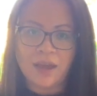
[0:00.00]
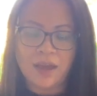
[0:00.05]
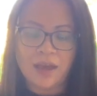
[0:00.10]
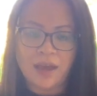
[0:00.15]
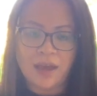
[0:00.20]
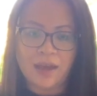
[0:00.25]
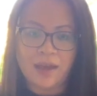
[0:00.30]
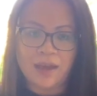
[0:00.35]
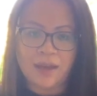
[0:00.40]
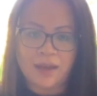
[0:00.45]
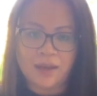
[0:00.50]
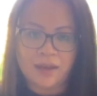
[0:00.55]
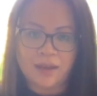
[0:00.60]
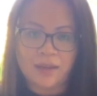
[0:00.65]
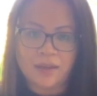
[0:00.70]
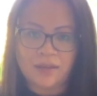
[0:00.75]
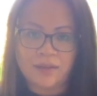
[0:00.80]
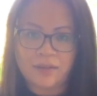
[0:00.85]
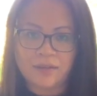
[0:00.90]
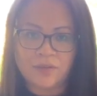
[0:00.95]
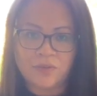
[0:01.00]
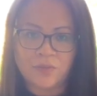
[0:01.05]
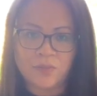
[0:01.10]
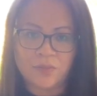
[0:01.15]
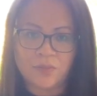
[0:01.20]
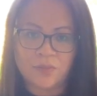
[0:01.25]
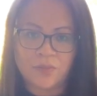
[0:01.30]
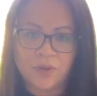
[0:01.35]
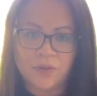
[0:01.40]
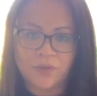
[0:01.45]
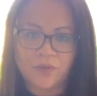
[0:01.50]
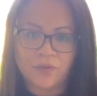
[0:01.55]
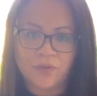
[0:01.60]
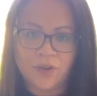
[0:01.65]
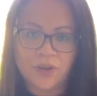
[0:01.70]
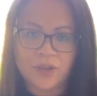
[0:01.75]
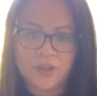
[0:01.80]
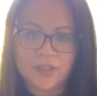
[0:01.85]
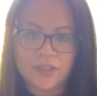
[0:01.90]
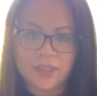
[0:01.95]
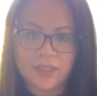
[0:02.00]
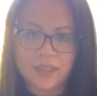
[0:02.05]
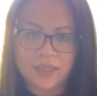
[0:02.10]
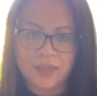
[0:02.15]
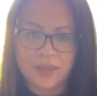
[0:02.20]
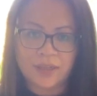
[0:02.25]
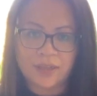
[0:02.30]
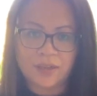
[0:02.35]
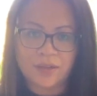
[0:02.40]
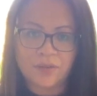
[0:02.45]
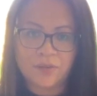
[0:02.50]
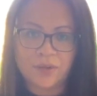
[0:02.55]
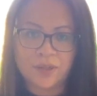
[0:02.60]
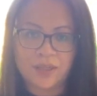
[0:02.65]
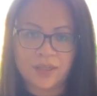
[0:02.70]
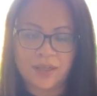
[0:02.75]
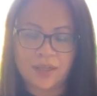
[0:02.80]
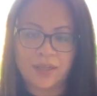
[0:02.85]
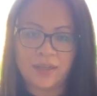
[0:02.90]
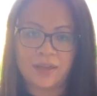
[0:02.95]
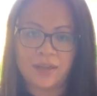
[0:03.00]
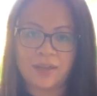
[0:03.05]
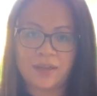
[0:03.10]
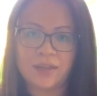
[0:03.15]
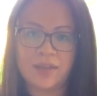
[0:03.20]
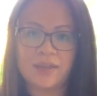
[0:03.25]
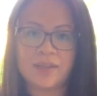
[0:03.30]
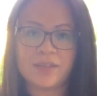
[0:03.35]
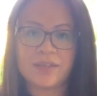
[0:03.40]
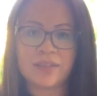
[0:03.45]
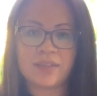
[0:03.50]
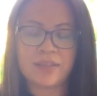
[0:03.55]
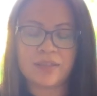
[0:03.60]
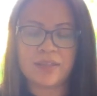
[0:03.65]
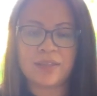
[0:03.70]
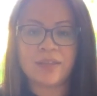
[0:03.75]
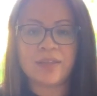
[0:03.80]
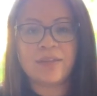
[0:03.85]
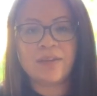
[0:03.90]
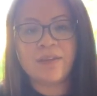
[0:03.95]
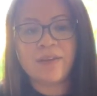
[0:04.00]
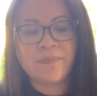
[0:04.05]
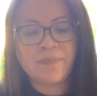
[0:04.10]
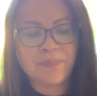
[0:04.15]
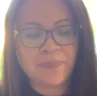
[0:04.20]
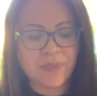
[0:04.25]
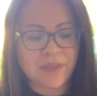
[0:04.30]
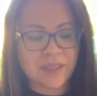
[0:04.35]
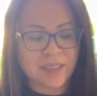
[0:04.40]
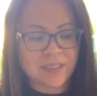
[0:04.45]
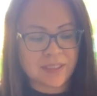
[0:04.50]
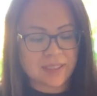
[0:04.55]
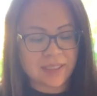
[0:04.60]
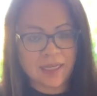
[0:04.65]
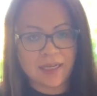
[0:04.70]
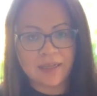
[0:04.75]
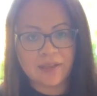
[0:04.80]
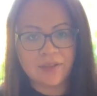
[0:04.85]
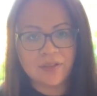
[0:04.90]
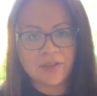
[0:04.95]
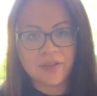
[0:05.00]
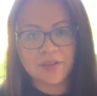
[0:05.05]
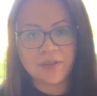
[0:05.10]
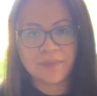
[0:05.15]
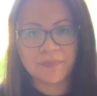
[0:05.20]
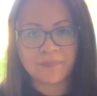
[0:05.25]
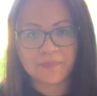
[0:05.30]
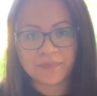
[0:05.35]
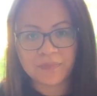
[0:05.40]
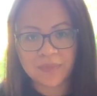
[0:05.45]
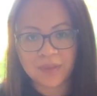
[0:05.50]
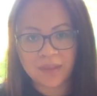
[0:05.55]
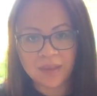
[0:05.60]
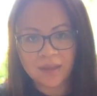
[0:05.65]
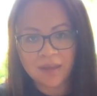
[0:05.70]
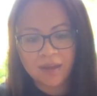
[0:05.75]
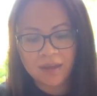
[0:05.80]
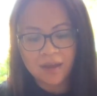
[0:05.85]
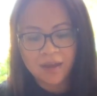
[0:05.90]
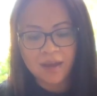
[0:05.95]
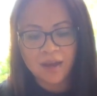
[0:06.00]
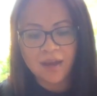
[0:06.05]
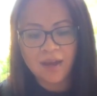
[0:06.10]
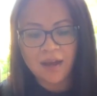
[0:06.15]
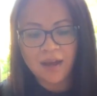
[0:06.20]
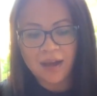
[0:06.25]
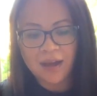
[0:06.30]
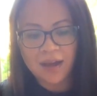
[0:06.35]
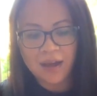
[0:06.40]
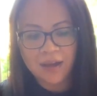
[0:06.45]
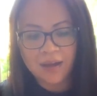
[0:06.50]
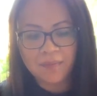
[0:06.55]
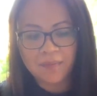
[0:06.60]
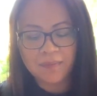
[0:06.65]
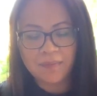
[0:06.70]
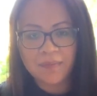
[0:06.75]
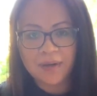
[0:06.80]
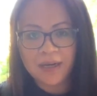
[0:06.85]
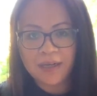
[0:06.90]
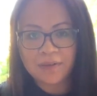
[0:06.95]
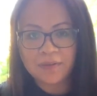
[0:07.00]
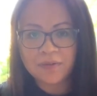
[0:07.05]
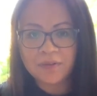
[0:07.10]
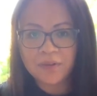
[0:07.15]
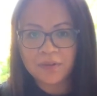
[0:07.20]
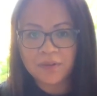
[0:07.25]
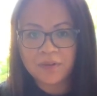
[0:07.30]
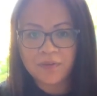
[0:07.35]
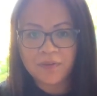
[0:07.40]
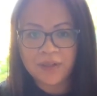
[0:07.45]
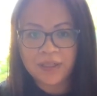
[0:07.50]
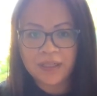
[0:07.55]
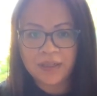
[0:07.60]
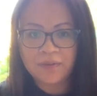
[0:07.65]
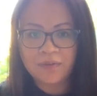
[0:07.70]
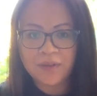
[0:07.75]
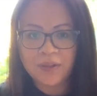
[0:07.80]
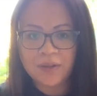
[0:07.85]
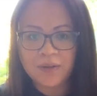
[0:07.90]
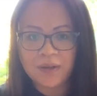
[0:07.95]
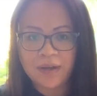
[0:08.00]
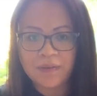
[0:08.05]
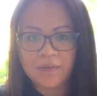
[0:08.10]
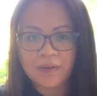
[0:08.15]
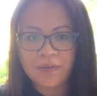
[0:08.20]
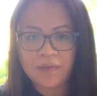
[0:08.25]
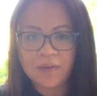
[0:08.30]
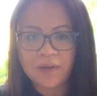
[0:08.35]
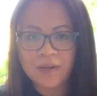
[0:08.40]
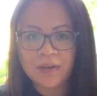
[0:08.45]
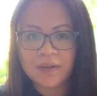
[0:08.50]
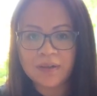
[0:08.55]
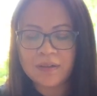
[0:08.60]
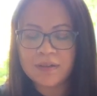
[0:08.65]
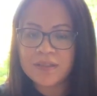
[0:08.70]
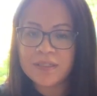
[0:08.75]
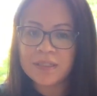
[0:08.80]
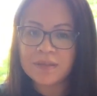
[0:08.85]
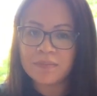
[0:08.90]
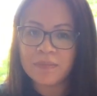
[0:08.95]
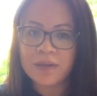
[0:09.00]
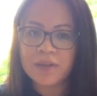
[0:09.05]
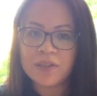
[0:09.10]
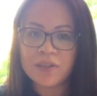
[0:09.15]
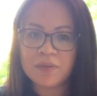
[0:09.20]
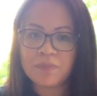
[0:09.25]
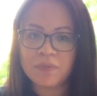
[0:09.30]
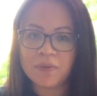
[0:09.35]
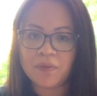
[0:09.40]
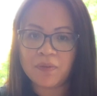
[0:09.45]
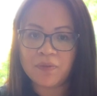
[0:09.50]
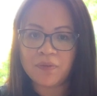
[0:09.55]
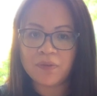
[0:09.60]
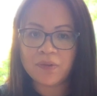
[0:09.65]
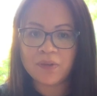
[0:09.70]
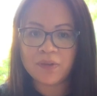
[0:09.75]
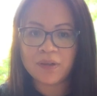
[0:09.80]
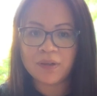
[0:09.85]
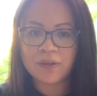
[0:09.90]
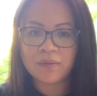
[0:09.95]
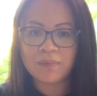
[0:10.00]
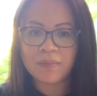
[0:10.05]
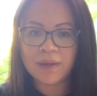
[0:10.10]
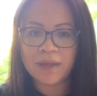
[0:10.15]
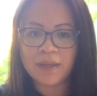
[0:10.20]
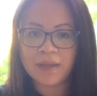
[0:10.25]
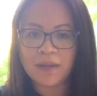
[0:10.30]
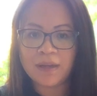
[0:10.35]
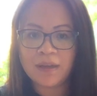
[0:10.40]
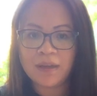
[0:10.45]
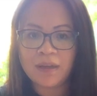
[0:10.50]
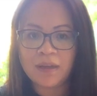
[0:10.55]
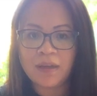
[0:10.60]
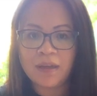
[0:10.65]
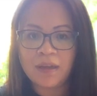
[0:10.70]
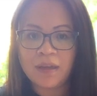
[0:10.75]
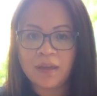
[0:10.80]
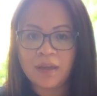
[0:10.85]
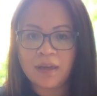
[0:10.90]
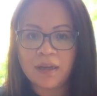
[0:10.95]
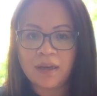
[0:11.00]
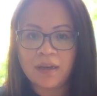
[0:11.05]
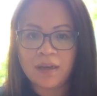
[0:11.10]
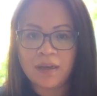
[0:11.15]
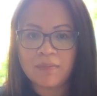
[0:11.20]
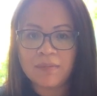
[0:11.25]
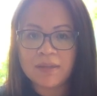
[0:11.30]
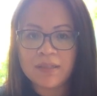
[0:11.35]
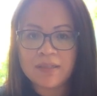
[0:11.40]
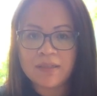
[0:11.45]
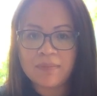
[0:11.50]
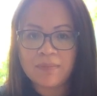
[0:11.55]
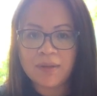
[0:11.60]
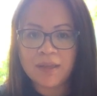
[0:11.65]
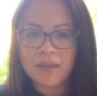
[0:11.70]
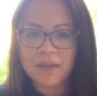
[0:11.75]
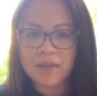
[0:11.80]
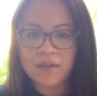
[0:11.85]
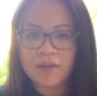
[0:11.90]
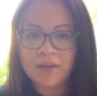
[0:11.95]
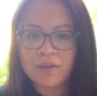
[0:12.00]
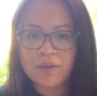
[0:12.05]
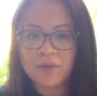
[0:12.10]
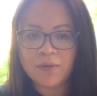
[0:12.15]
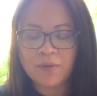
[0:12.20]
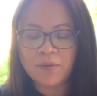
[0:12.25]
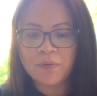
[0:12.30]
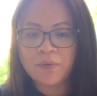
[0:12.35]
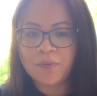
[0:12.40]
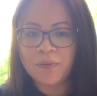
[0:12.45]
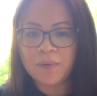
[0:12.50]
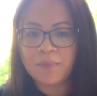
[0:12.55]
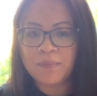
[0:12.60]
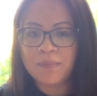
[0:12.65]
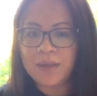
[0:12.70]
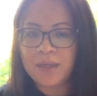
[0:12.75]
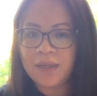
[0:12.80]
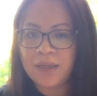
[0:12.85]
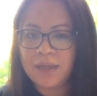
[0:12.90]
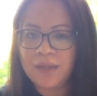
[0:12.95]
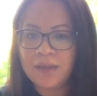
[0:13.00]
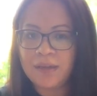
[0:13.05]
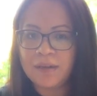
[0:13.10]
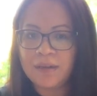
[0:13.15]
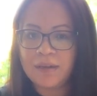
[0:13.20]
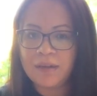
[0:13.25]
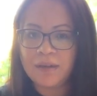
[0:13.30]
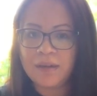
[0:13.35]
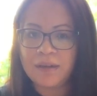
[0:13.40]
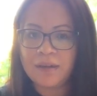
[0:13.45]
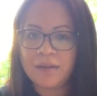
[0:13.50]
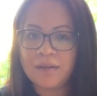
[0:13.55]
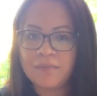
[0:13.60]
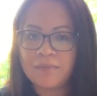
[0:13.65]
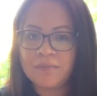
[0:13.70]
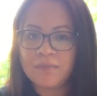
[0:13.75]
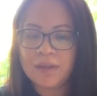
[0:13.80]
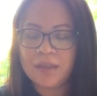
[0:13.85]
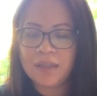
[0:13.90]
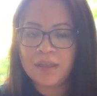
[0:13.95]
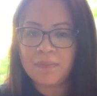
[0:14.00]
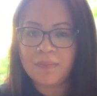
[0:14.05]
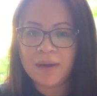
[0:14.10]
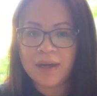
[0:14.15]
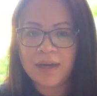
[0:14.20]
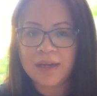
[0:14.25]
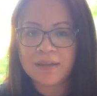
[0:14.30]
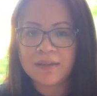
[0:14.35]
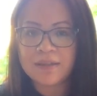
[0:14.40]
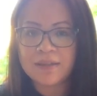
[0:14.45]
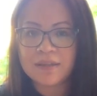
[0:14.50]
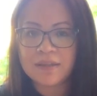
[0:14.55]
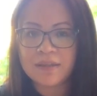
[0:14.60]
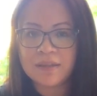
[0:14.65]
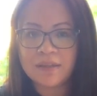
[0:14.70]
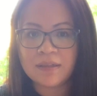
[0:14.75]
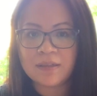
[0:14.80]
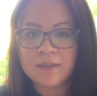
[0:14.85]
and the first thing you would need is the sage. I don't know if any of you have ever smudged before, but it's something new for me in the past